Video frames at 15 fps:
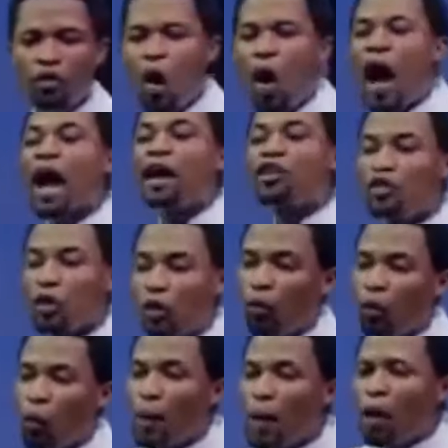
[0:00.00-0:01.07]
your
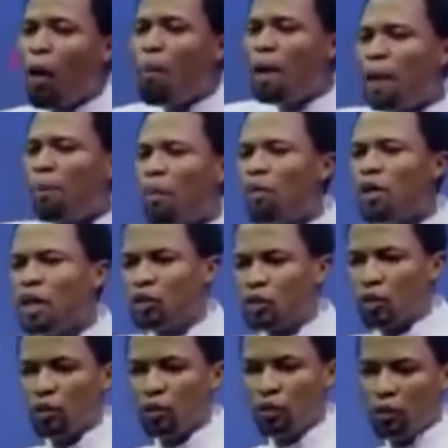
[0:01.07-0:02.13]
action will become an
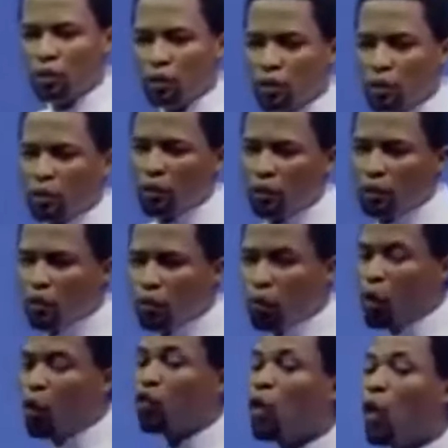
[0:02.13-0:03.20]
abomination
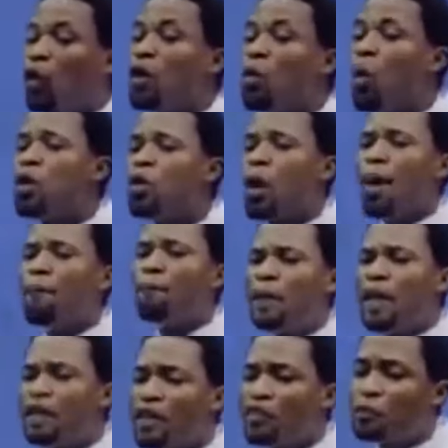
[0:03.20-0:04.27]
because the only way you can
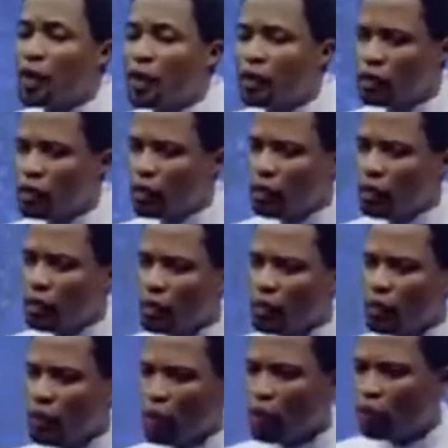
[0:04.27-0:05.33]
please the spirit
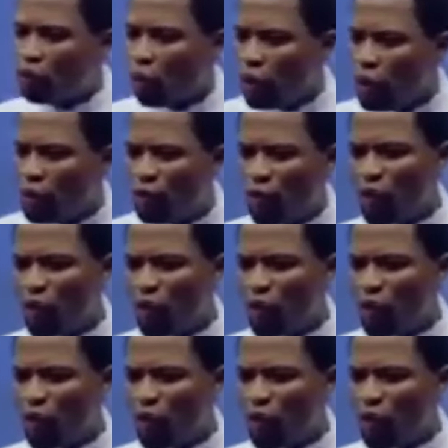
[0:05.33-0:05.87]
is through the